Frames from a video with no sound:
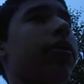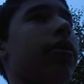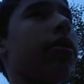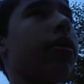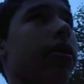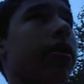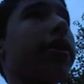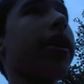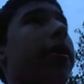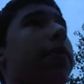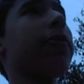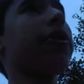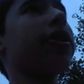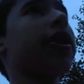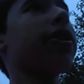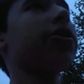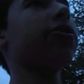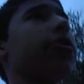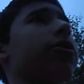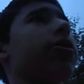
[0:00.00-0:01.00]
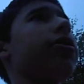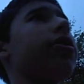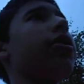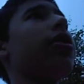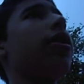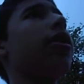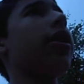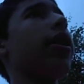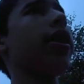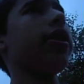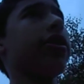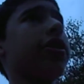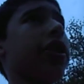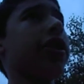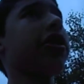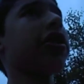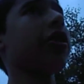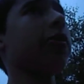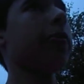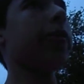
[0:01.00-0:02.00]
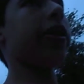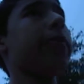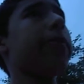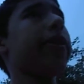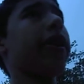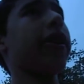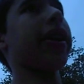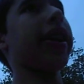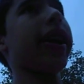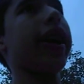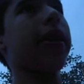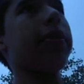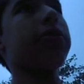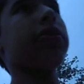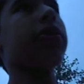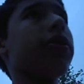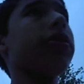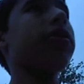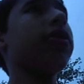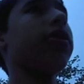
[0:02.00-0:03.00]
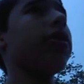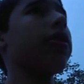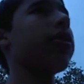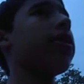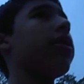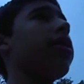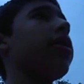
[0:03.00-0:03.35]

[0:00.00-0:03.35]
on Gamer Central it's just going to be about games. There's no,